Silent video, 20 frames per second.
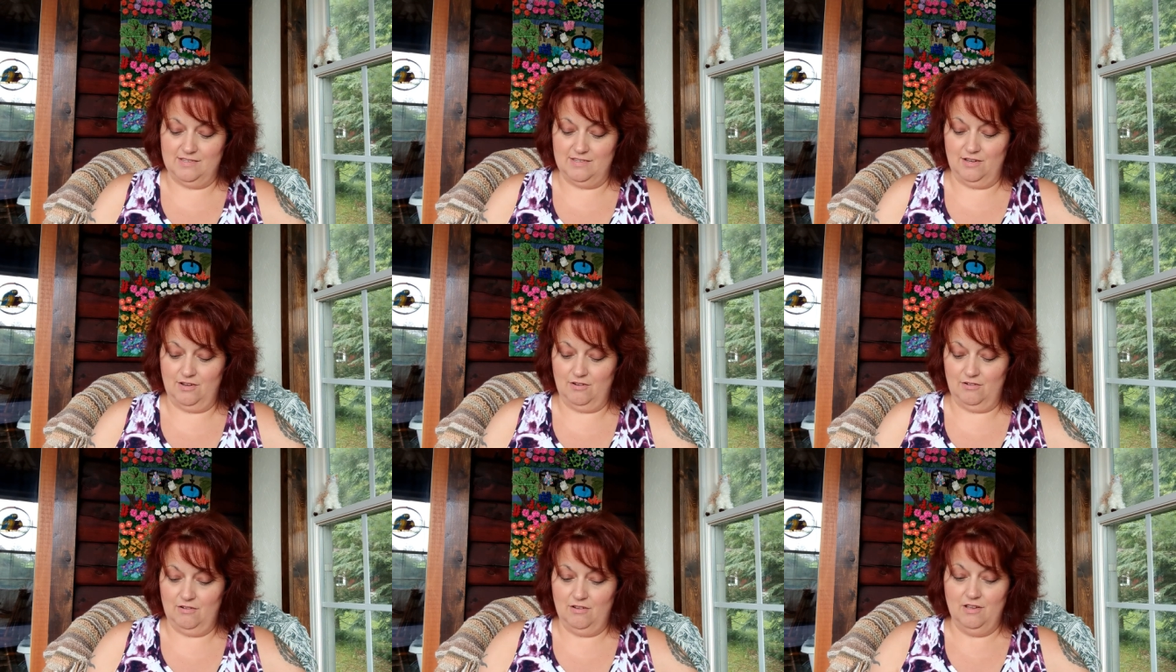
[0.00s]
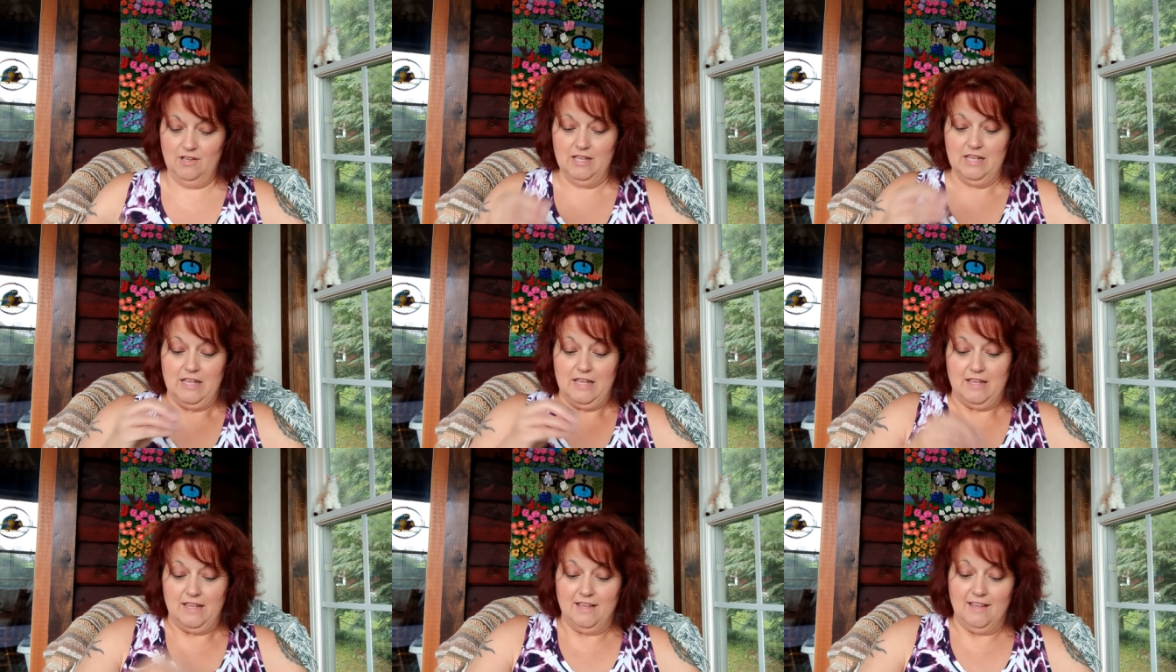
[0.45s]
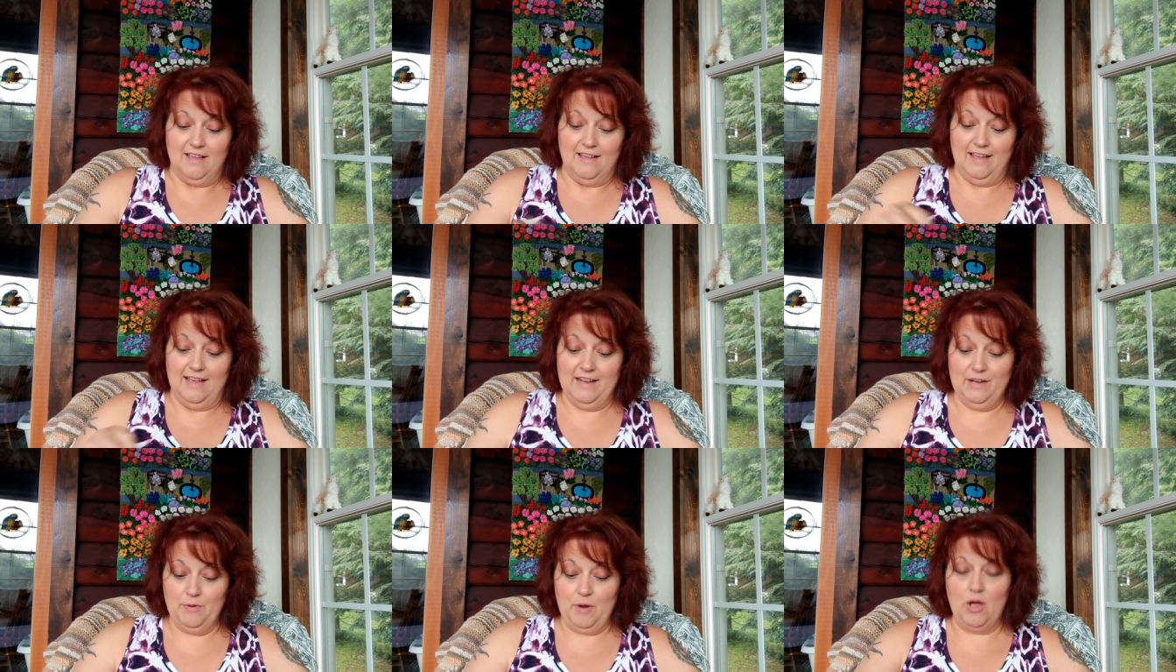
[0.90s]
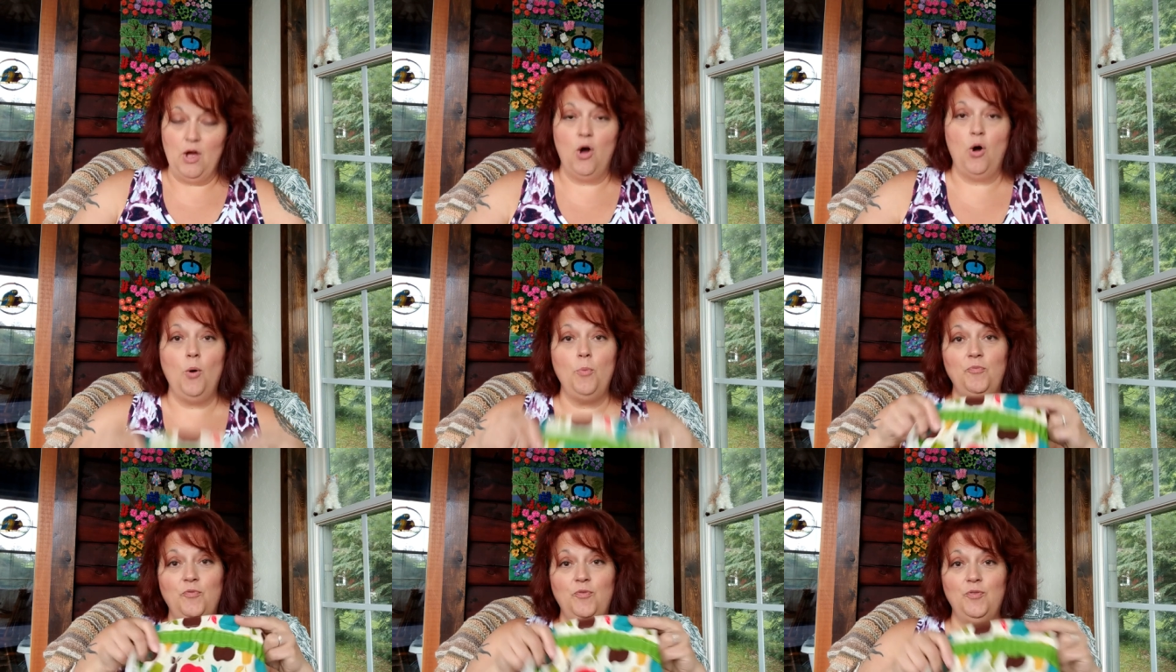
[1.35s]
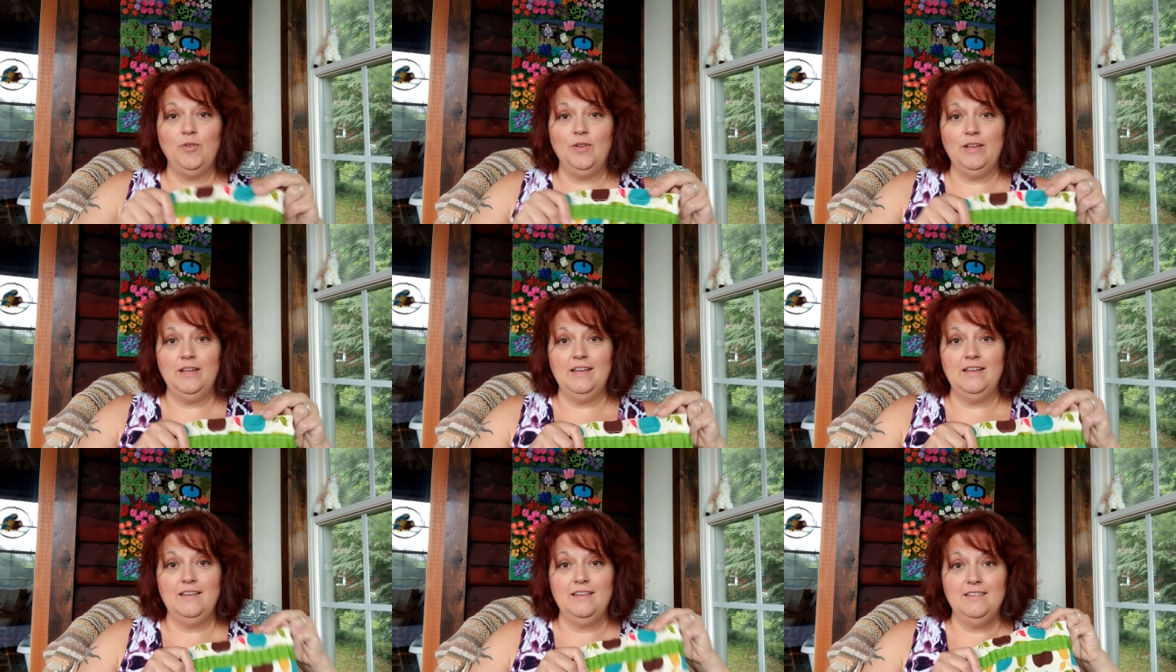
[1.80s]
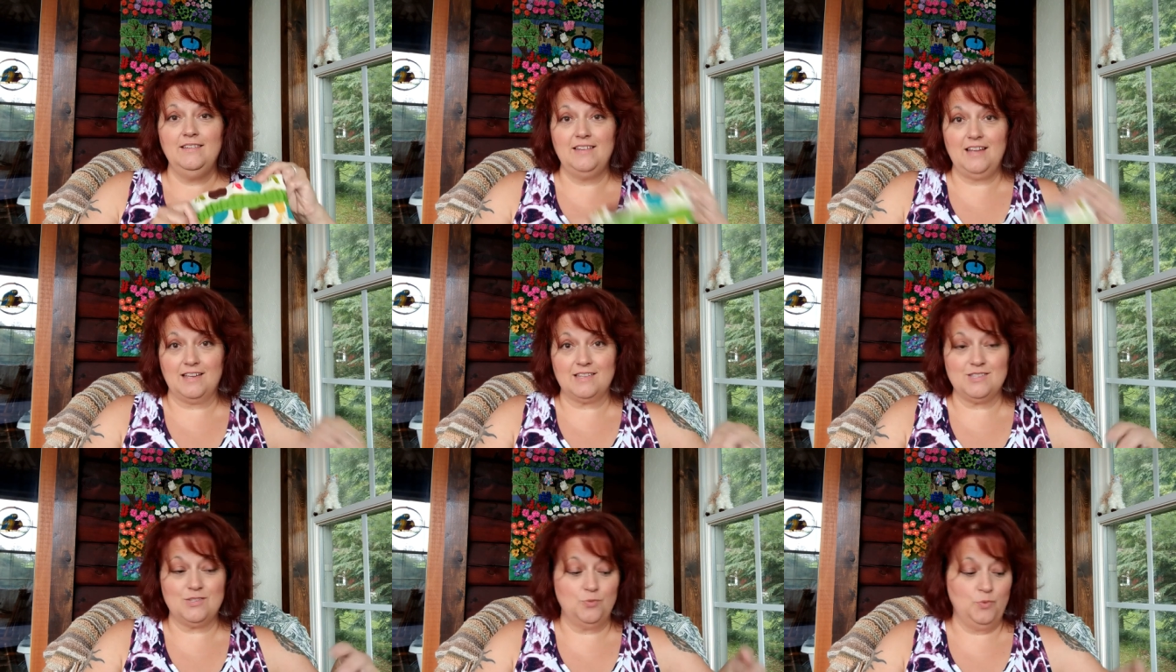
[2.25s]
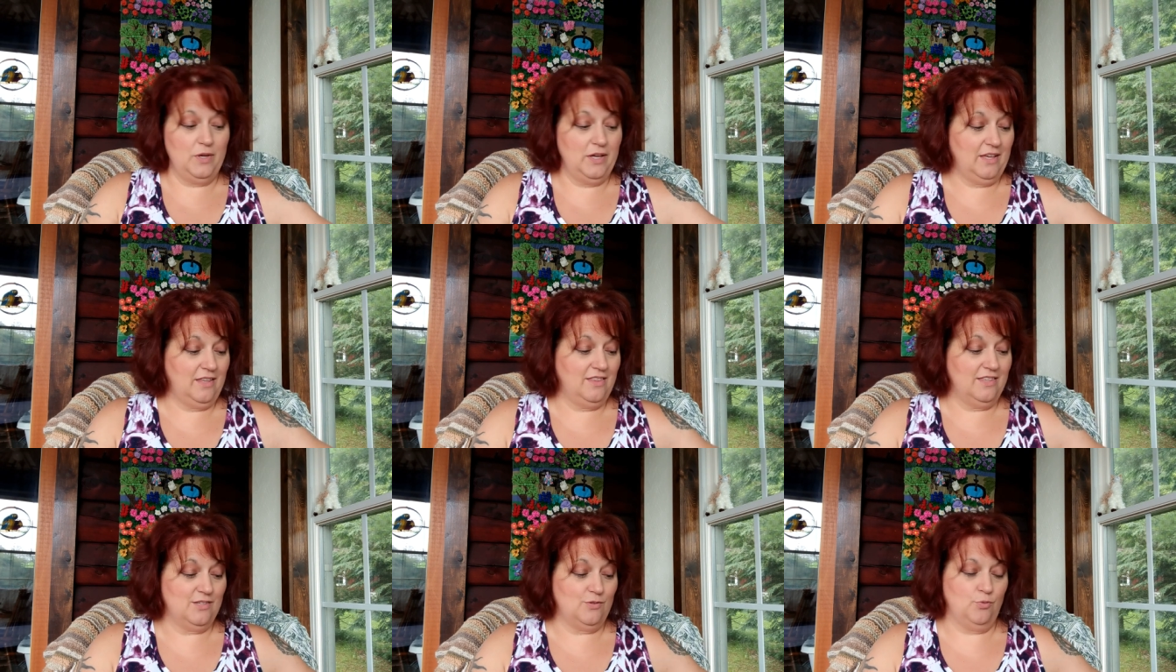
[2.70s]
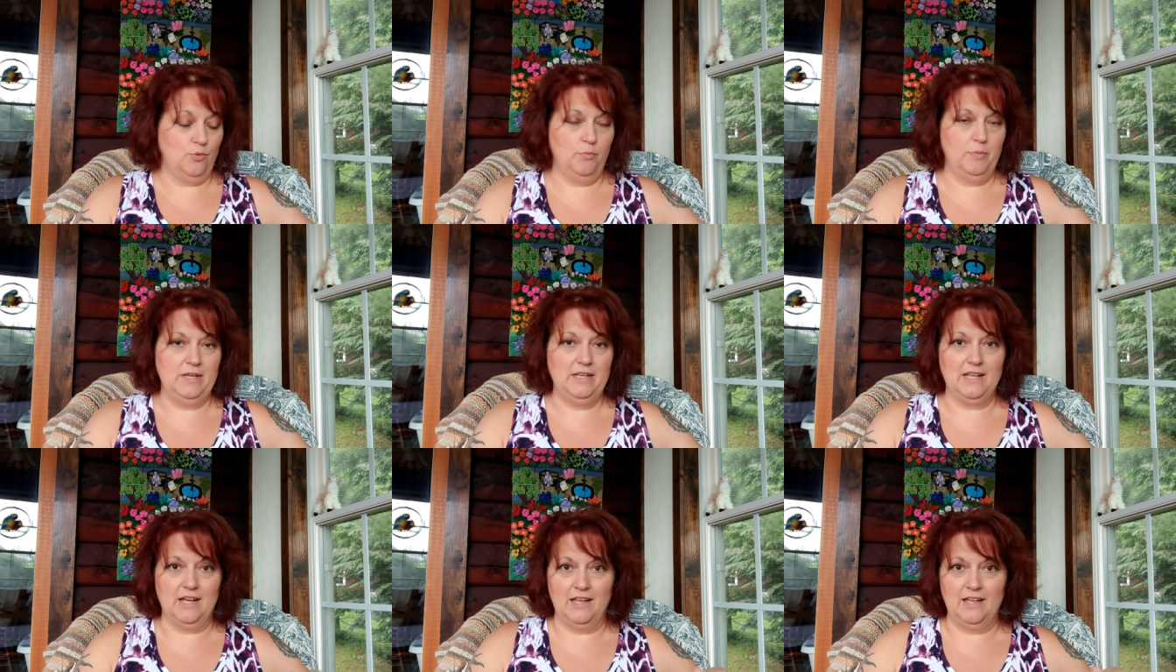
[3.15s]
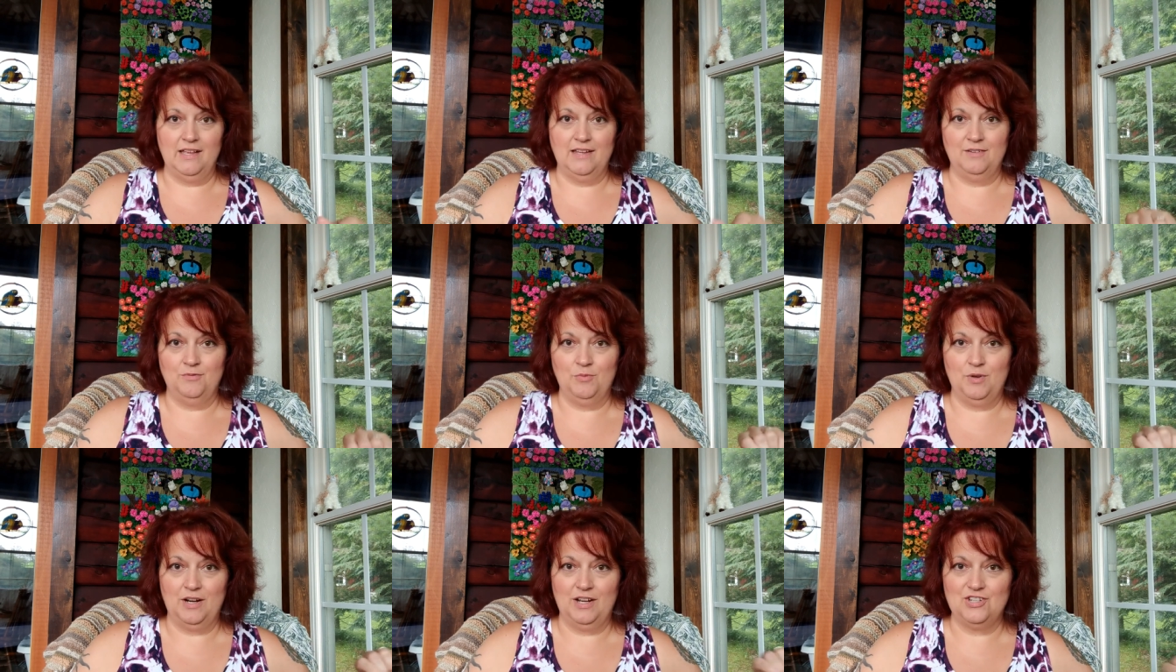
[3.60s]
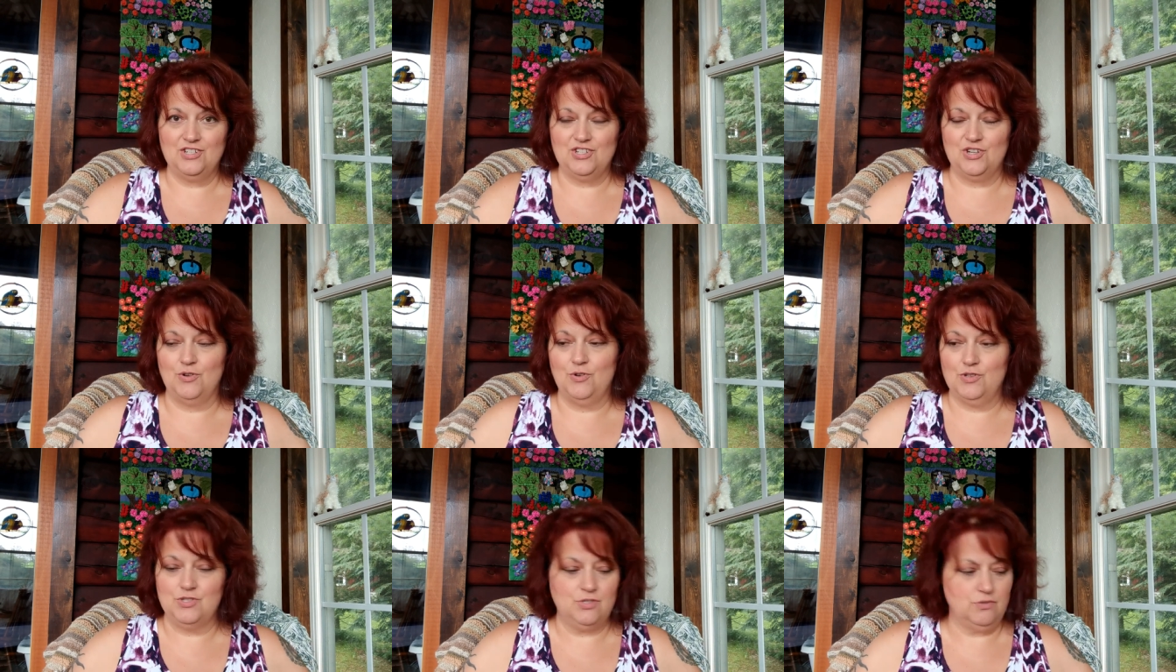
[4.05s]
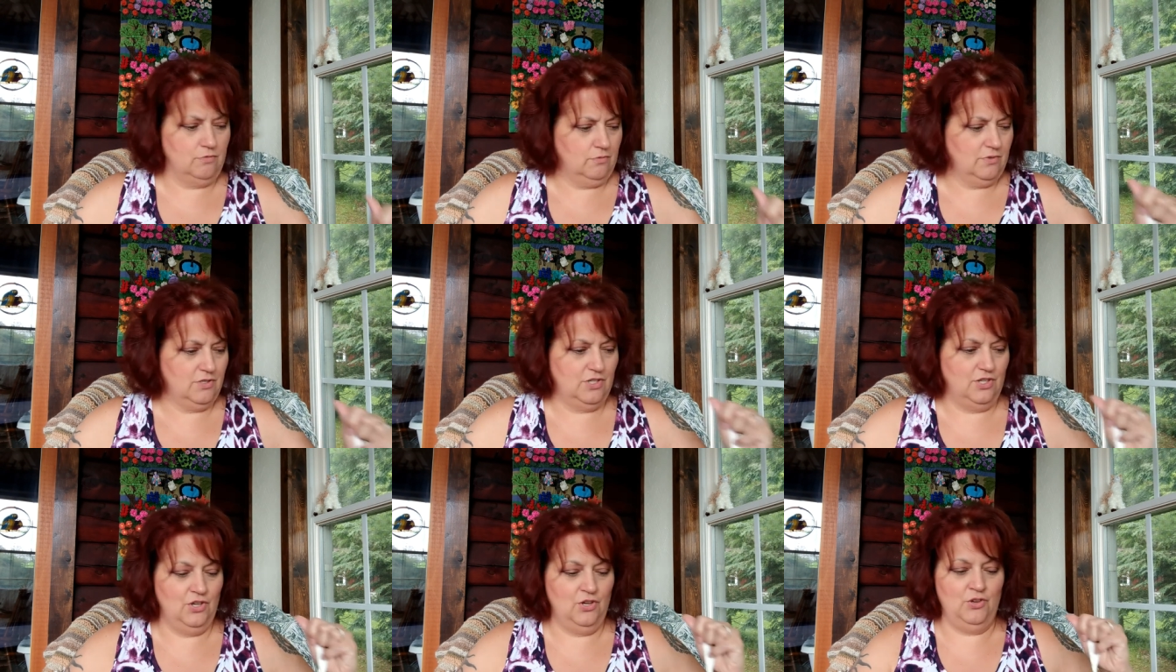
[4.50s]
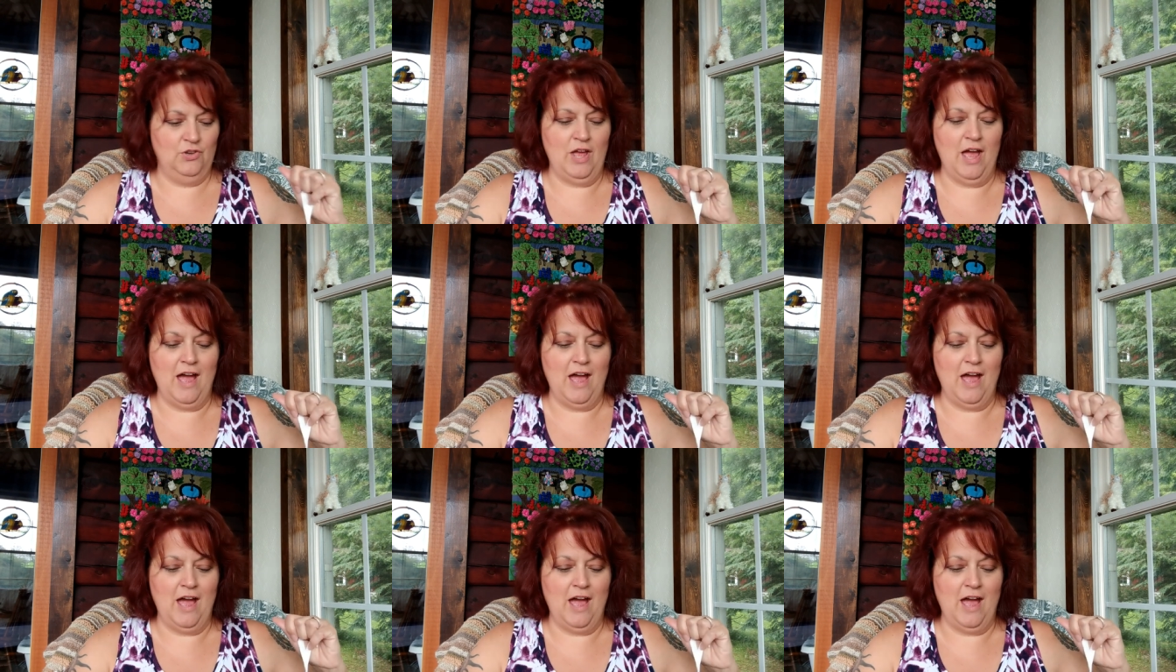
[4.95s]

So anyway, hopefully next week this will be done when I show it to you